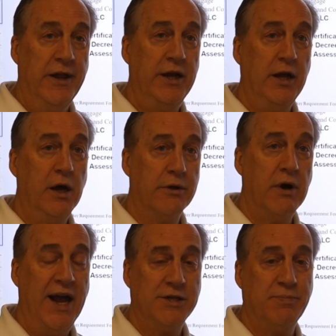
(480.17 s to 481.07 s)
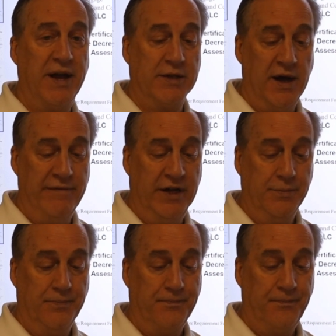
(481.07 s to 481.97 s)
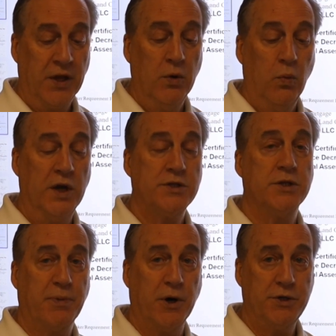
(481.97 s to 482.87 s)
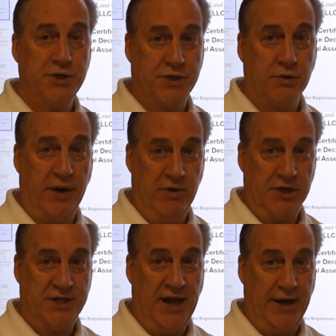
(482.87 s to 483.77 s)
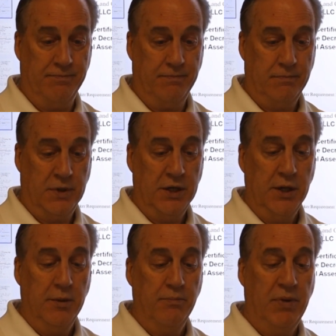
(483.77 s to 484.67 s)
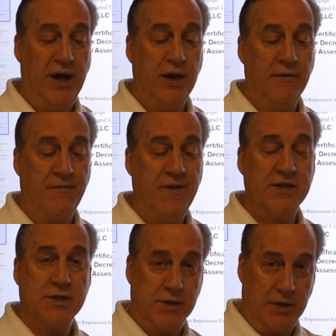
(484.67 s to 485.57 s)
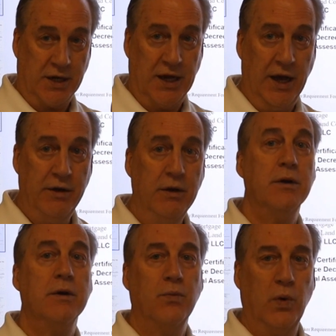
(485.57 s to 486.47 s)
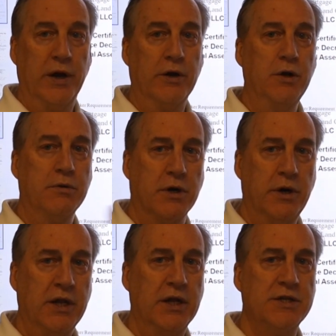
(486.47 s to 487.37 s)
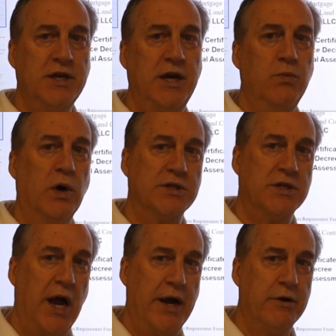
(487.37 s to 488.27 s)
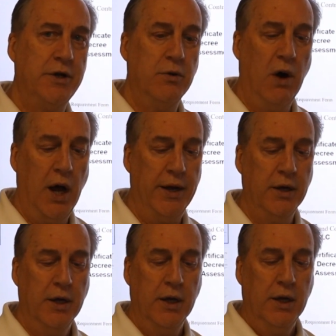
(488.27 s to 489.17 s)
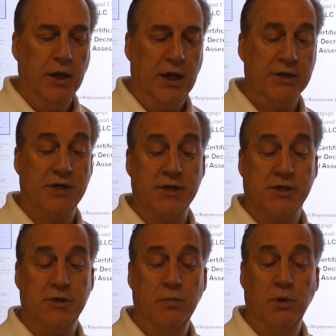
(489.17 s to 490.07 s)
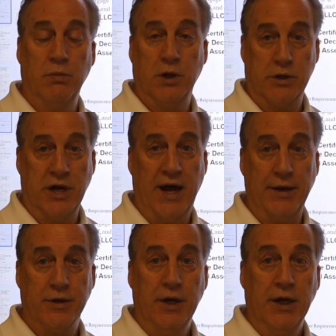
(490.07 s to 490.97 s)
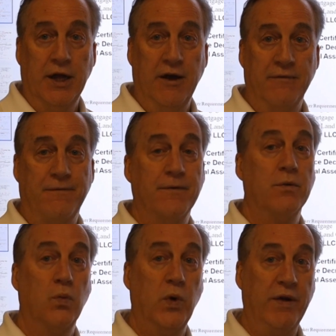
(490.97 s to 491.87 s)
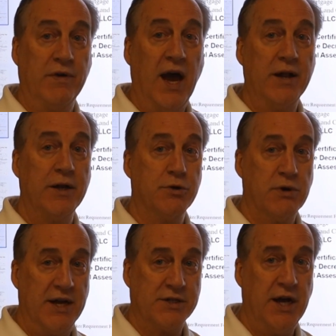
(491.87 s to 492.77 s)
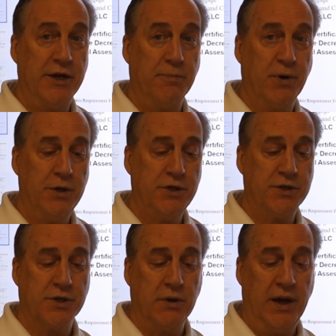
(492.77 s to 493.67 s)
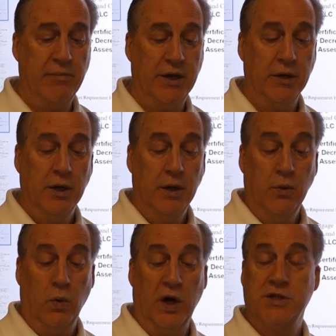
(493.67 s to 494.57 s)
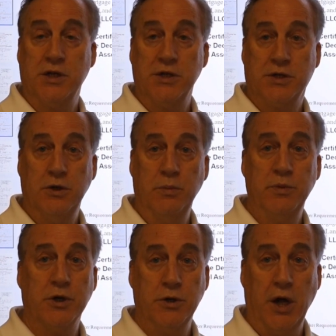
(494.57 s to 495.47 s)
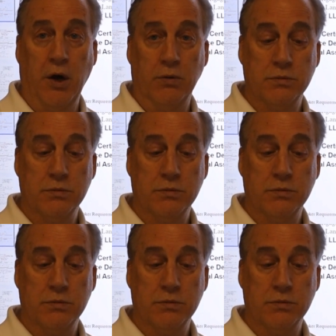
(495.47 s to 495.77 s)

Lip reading: the other aspect of it, what's the purchase agreement say? But if this, again, when are you turning this in? What side are you on? Is it assumable or not? If we've got it addressed on the purchase agreement, was it assumed or no?